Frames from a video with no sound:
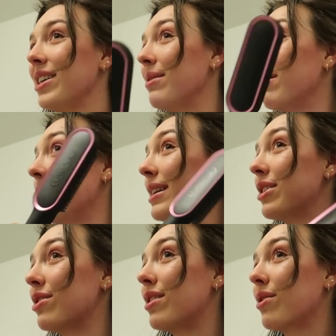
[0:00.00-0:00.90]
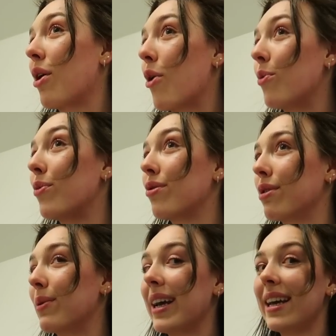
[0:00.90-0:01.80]
You literally just comb
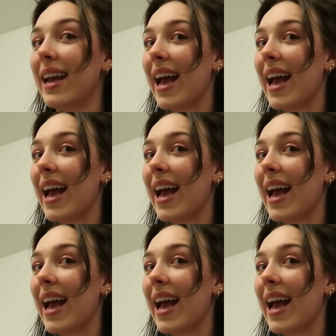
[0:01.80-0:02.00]
through it